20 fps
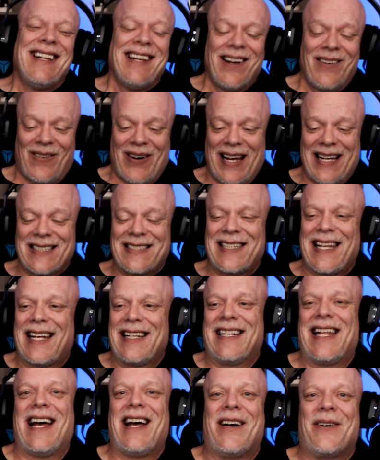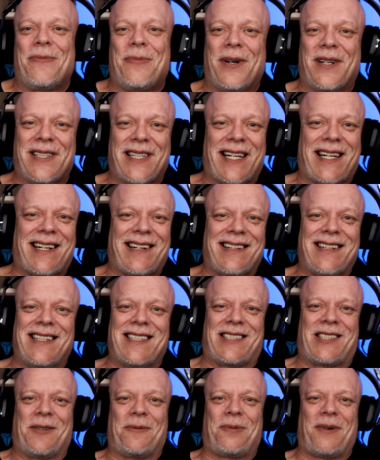Why is that not particularly
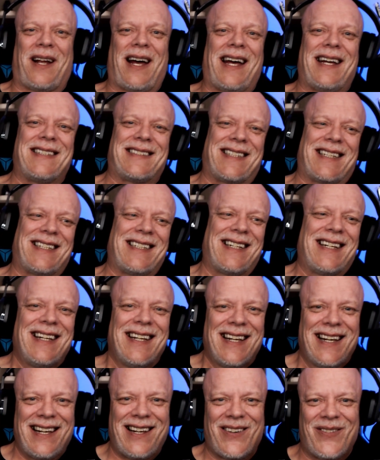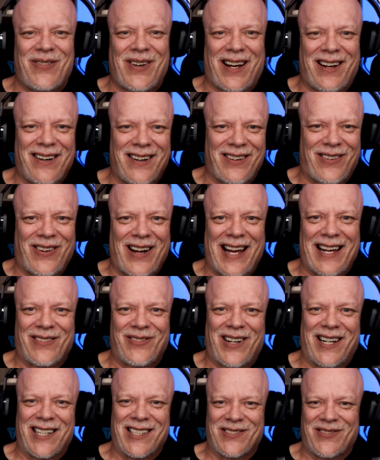surprising about
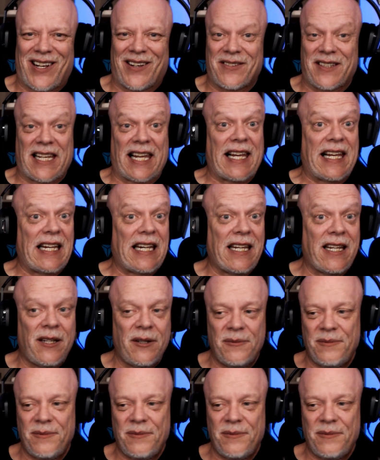Quagmire's mom? Giggity.